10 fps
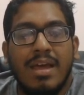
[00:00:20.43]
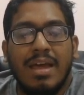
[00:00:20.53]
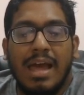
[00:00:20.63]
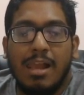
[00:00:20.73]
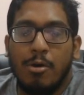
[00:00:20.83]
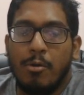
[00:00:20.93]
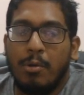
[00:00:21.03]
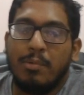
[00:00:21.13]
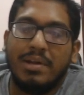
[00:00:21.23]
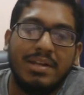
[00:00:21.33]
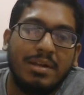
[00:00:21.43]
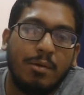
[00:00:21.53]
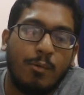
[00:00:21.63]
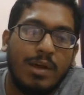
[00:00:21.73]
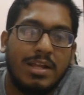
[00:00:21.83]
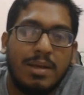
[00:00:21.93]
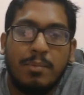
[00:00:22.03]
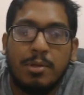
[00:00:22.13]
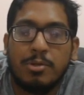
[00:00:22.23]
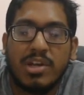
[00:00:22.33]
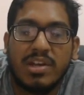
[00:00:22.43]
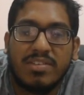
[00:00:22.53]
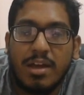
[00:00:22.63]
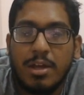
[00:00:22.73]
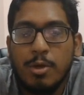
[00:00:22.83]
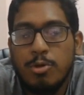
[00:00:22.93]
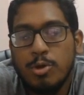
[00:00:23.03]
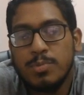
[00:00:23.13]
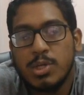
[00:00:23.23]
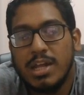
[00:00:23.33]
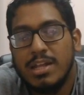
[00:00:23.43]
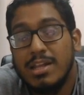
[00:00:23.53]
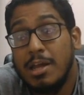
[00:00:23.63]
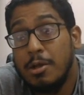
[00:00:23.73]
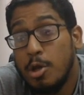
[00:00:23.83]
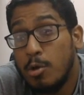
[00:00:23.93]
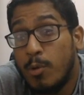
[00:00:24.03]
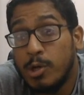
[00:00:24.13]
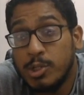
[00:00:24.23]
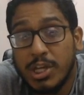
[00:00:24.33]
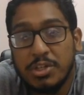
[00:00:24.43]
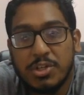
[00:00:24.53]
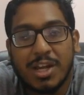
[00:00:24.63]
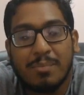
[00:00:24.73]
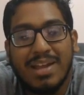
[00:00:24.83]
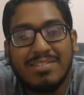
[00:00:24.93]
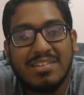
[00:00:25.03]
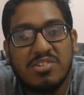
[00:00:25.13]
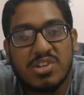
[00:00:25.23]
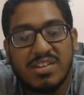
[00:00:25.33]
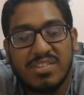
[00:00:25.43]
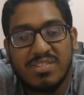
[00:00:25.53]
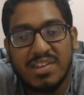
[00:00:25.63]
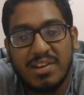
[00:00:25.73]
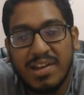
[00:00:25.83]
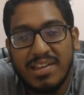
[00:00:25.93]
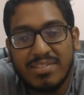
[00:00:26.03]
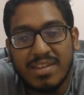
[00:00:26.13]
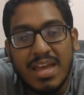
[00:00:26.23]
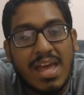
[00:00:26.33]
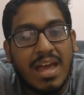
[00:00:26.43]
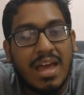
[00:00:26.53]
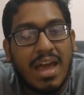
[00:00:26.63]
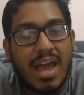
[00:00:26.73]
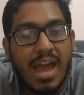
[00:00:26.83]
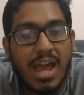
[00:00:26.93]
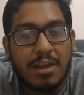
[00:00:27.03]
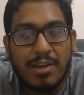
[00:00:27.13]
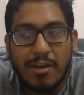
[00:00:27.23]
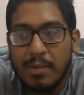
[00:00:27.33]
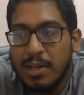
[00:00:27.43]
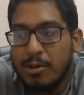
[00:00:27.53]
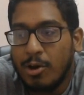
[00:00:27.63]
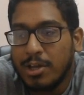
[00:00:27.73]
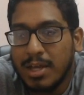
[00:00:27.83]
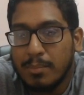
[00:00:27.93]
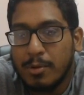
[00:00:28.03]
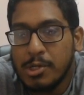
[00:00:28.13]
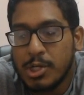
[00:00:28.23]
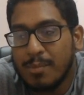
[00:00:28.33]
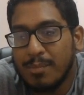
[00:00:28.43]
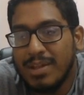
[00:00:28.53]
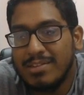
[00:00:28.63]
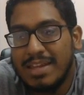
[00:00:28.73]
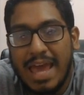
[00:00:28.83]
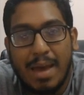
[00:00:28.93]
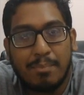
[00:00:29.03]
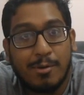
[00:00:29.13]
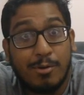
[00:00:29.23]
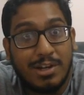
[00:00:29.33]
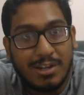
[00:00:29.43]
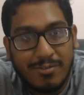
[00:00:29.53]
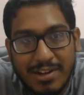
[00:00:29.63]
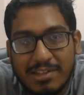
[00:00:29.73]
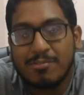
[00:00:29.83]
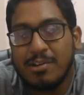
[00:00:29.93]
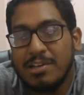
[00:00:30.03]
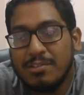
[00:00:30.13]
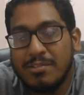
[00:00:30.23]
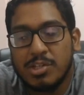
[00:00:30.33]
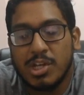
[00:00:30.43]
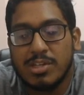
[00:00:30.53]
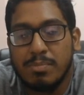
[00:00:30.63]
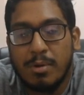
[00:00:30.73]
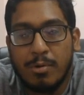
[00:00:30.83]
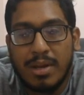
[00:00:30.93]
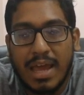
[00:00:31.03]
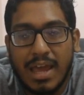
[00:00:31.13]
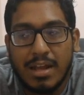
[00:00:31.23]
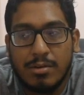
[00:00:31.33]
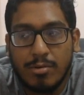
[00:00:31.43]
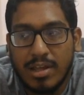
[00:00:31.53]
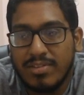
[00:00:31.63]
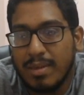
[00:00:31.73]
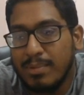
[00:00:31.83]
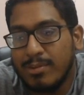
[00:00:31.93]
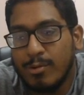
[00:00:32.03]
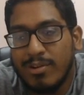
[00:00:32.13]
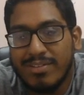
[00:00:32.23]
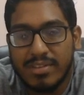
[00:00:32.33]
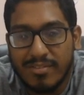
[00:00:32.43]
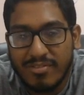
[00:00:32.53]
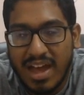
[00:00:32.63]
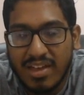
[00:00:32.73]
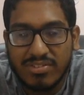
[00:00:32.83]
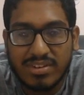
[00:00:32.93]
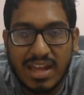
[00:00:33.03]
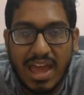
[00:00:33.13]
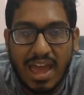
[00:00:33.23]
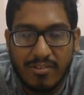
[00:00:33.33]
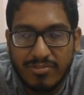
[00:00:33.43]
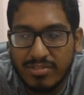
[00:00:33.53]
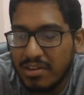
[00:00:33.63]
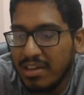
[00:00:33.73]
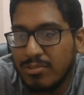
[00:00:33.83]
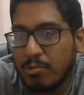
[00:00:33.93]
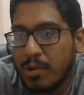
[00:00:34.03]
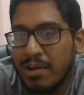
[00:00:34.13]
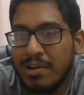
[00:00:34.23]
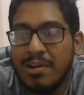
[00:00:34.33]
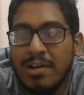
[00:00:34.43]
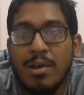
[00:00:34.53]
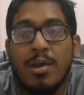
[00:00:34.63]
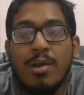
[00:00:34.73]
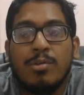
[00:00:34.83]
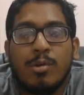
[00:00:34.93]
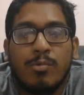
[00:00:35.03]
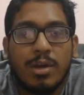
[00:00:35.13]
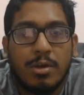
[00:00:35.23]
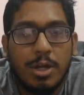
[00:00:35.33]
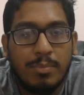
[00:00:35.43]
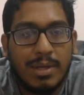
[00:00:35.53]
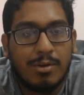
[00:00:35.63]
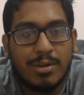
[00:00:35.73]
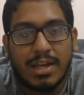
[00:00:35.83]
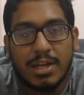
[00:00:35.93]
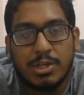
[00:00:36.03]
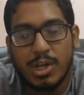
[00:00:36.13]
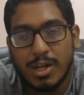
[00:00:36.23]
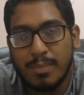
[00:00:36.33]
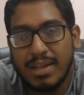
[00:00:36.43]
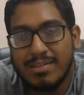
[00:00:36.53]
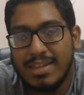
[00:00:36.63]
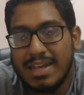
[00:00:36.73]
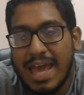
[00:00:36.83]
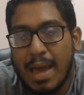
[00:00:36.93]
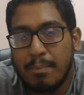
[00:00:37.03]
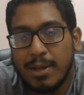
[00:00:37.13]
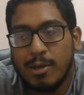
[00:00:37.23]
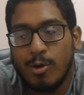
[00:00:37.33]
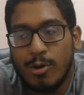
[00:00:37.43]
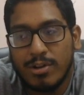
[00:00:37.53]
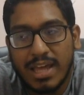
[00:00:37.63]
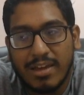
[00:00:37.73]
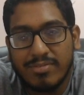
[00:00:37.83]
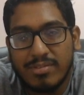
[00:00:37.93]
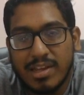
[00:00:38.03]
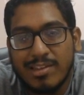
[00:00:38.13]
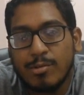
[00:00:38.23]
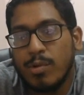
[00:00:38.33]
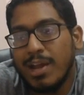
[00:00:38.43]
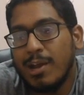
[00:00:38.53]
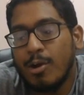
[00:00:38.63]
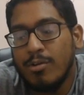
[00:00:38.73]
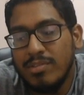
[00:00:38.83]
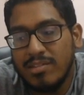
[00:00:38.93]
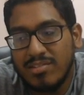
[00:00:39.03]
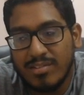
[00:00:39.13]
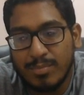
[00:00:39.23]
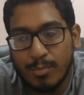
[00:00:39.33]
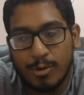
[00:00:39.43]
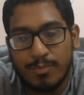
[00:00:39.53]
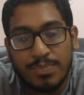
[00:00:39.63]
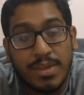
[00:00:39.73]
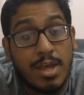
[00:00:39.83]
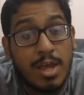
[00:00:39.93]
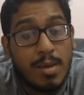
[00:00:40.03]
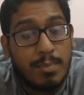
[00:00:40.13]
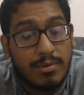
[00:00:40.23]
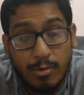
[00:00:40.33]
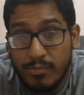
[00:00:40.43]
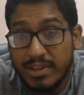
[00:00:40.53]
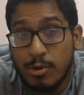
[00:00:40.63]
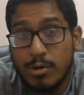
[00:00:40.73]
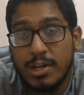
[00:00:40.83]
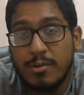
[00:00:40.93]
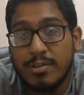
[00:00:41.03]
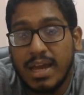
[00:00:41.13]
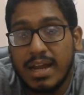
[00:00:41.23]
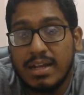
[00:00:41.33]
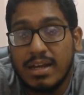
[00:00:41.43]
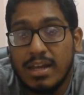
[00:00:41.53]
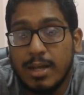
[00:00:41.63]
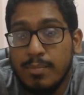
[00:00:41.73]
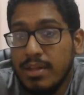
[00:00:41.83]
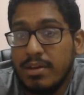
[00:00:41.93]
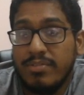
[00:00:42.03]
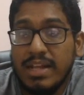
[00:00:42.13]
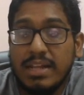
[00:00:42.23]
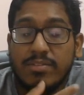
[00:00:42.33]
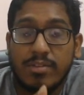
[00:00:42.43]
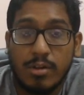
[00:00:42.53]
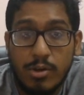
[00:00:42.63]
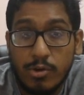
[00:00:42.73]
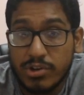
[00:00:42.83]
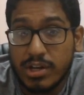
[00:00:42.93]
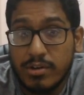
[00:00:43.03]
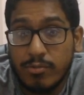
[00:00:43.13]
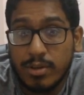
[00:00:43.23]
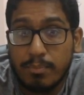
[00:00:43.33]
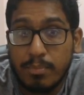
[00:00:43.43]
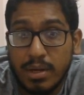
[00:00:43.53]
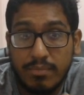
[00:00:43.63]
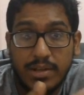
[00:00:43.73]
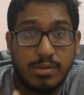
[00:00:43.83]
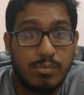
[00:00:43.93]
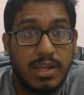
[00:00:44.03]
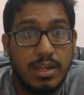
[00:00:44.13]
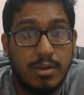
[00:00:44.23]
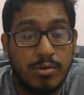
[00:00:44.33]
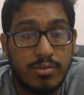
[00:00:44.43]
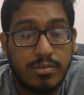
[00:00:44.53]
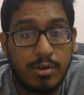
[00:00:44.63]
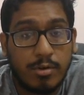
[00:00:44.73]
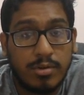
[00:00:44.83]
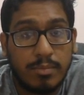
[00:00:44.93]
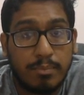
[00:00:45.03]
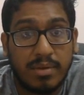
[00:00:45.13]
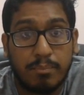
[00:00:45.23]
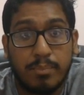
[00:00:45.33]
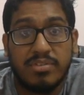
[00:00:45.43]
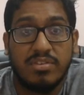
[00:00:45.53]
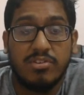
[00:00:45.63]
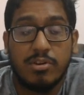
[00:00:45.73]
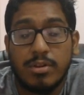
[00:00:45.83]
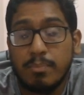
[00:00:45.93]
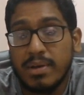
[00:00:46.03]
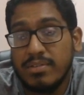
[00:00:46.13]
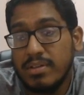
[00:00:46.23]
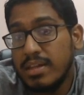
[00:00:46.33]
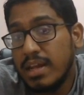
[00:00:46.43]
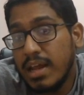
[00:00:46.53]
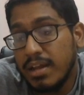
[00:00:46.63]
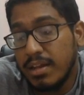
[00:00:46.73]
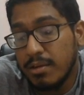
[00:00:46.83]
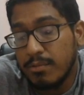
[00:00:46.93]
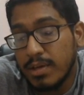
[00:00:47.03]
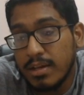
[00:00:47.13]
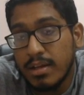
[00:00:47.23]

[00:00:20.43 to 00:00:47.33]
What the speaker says: Hello everyone, welcome to Gyaan YouTube channel, and you are watching Checkmates in Chess series. And we have been talking about checkmates that happen on different squares of the chessboard, and today's episode is the fast f3 square. So we are going to be looking at checkmates that happened on the f3 square of the chessboard. Before we go into that, let me reveal the solution for the previous videos, the position or the puzzle that I had given,